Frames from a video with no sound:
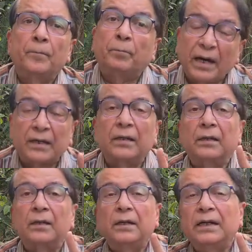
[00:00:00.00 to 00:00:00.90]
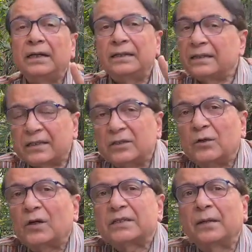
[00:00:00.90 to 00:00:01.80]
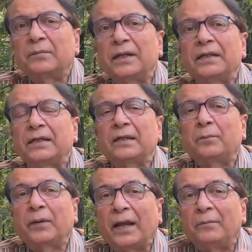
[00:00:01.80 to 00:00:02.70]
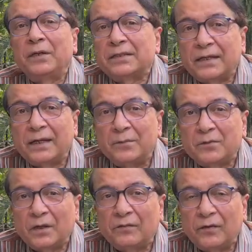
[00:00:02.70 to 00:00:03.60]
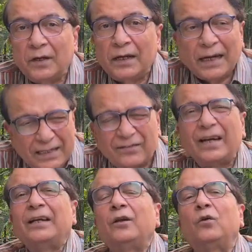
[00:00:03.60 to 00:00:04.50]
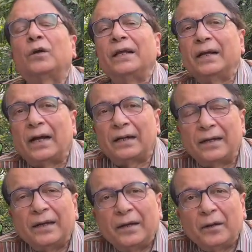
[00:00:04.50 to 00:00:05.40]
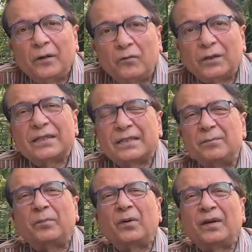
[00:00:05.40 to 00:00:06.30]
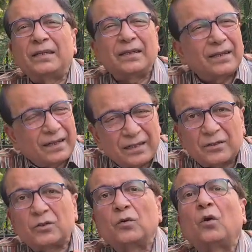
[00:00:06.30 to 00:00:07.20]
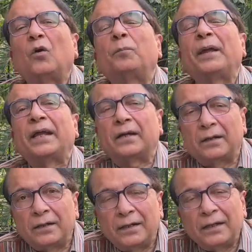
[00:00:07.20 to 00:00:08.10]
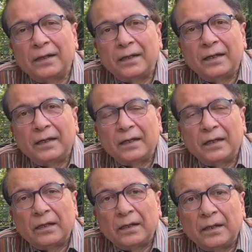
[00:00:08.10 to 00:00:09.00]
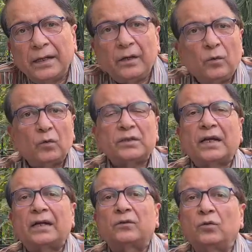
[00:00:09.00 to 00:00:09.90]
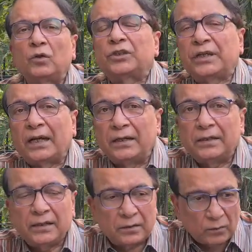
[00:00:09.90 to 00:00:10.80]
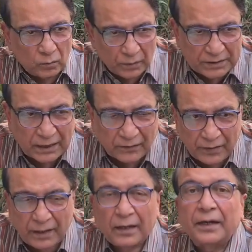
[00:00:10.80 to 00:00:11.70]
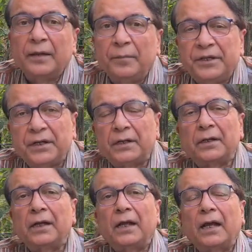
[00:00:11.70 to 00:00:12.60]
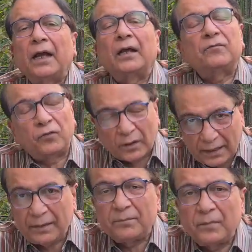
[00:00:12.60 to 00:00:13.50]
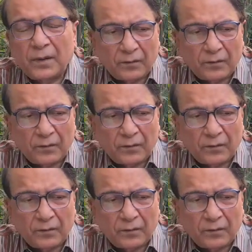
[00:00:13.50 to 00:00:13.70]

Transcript: But this is not something that the Prime Minister himself is really looking at, for the simple reason it is so opaque. He looks at those challenges which are real and immediate, and for him